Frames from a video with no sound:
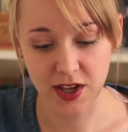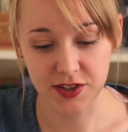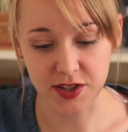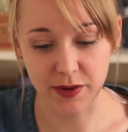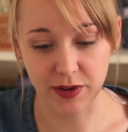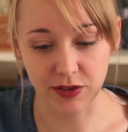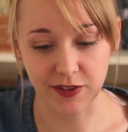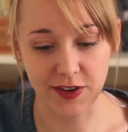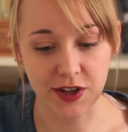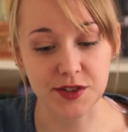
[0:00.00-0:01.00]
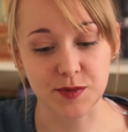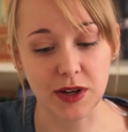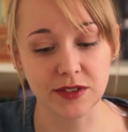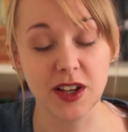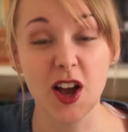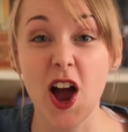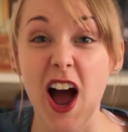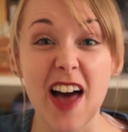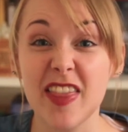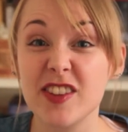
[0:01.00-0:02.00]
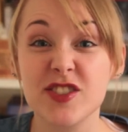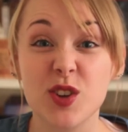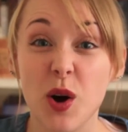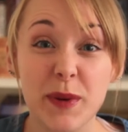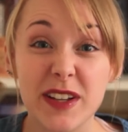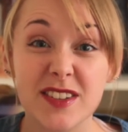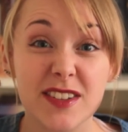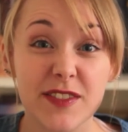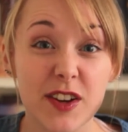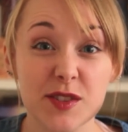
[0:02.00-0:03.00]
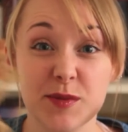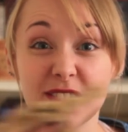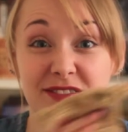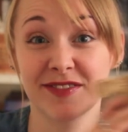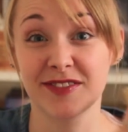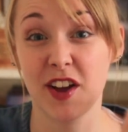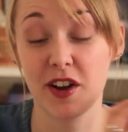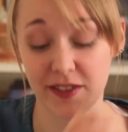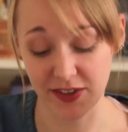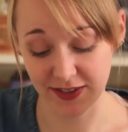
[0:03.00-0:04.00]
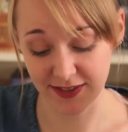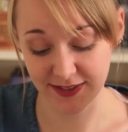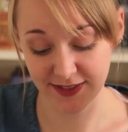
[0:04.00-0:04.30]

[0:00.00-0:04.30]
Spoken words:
sewing on the first one, and then just copied the first one over